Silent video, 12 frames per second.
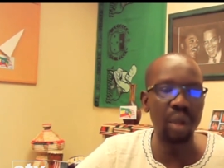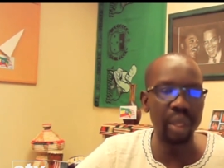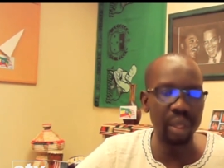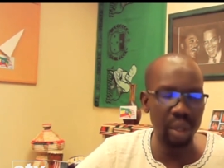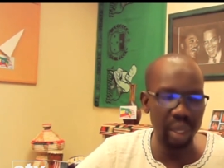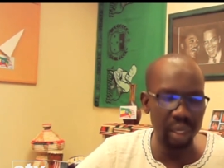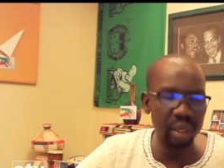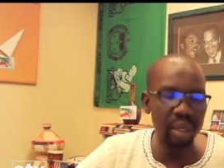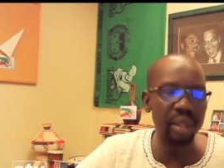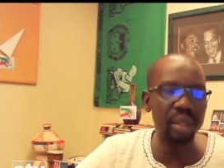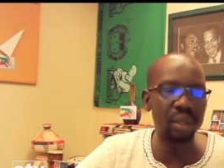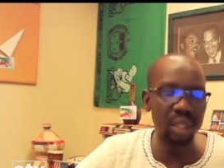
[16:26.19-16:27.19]

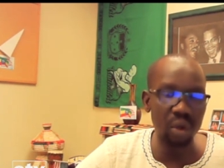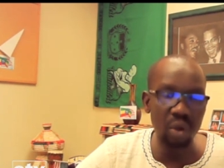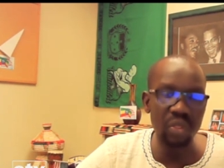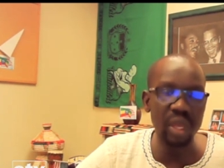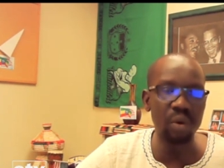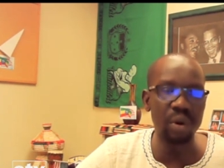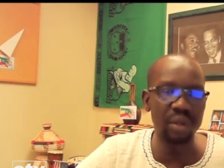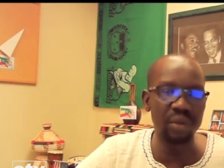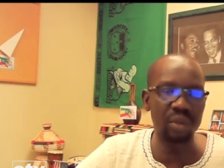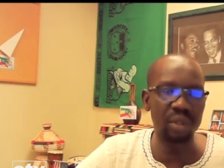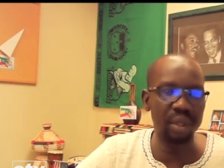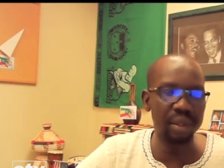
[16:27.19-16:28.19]
The good thing
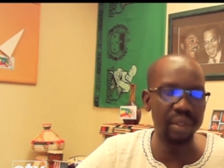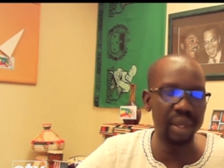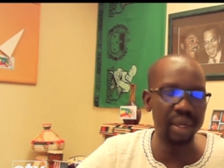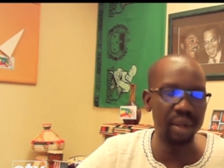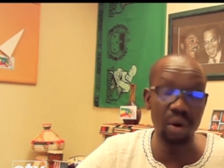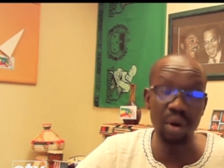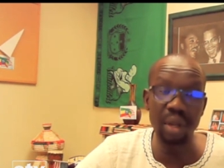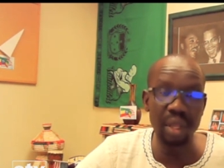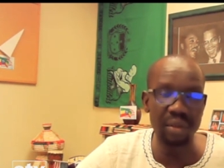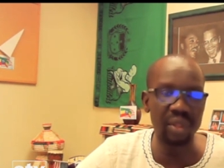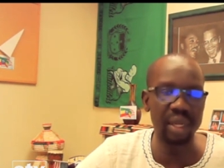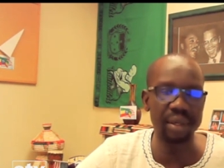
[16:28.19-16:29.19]
was
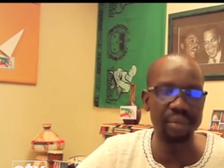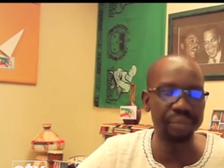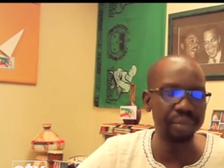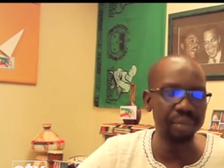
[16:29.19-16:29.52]
that